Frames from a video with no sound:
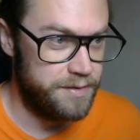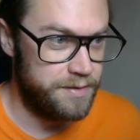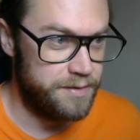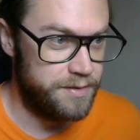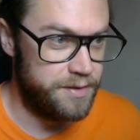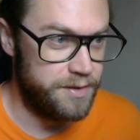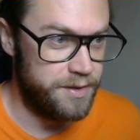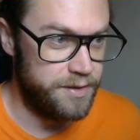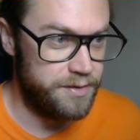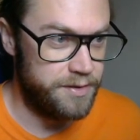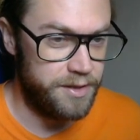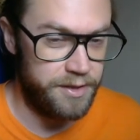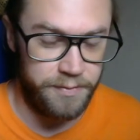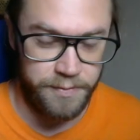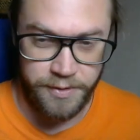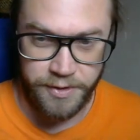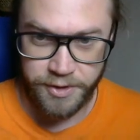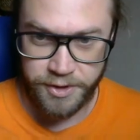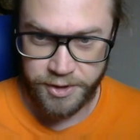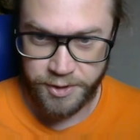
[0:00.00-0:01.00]
that
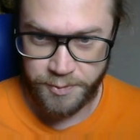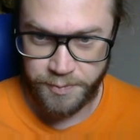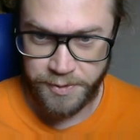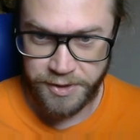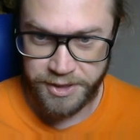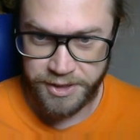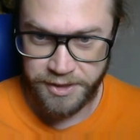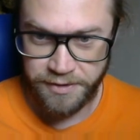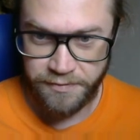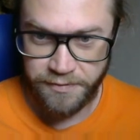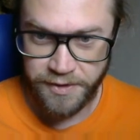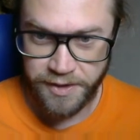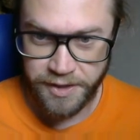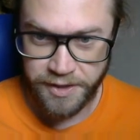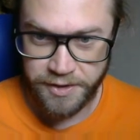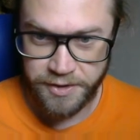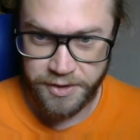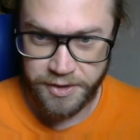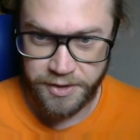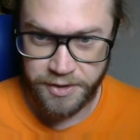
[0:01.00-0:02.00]
were
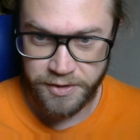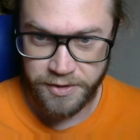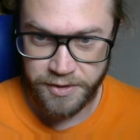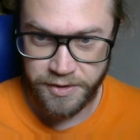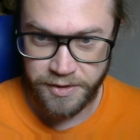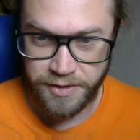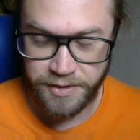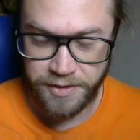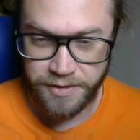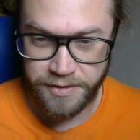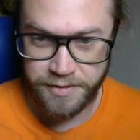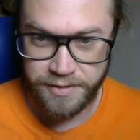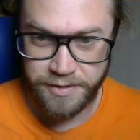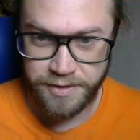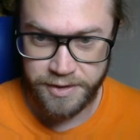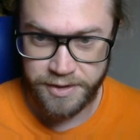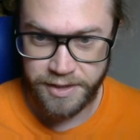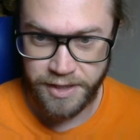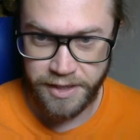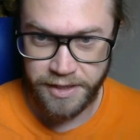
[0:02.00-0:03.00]
specific to,
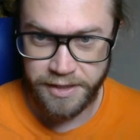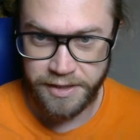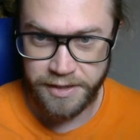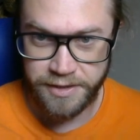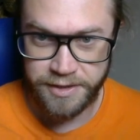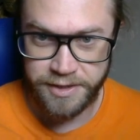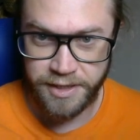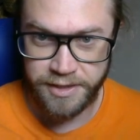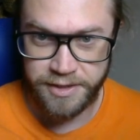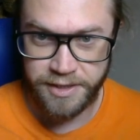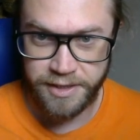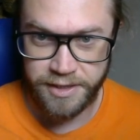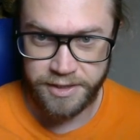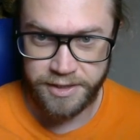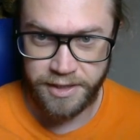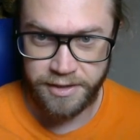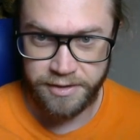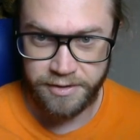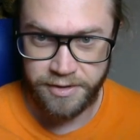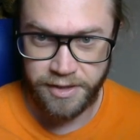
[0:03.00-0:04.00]
say, set
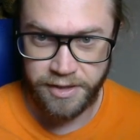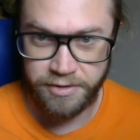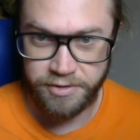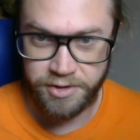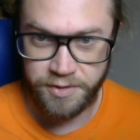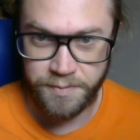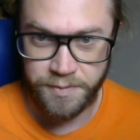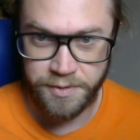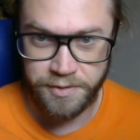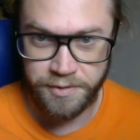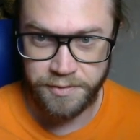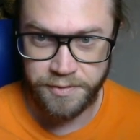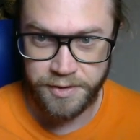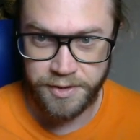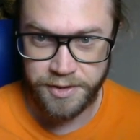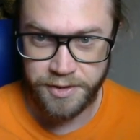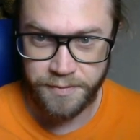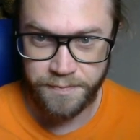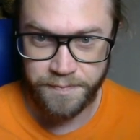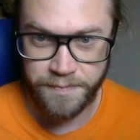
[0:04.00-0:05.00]
extended
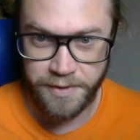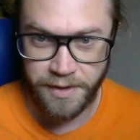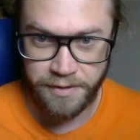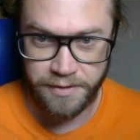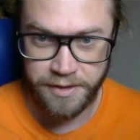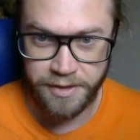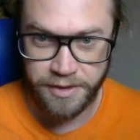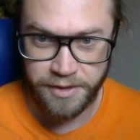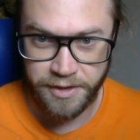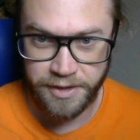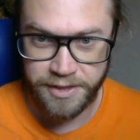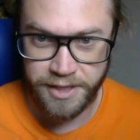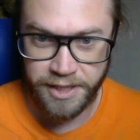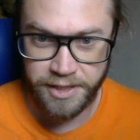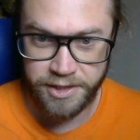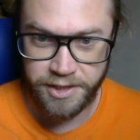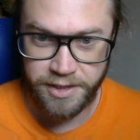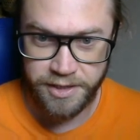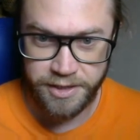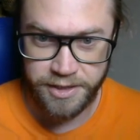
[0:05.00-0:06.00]
attribute. I think I'd
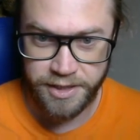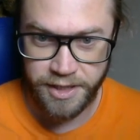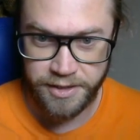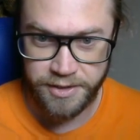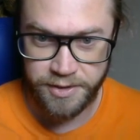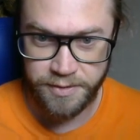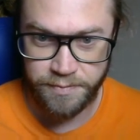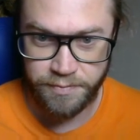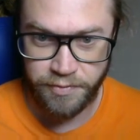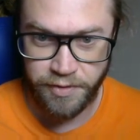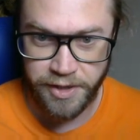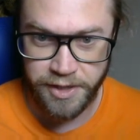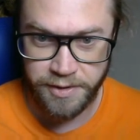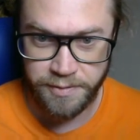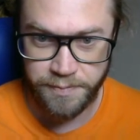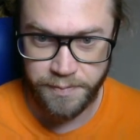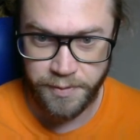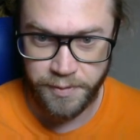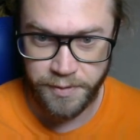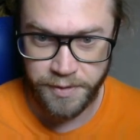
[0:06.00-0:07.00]
actually set a
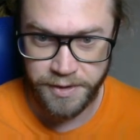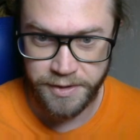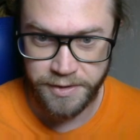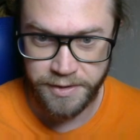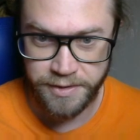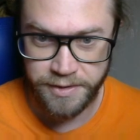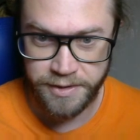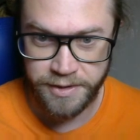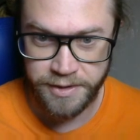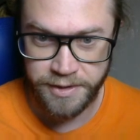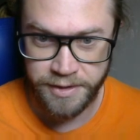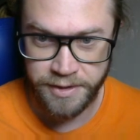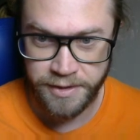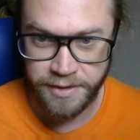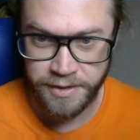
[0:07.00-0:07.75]
breakpoint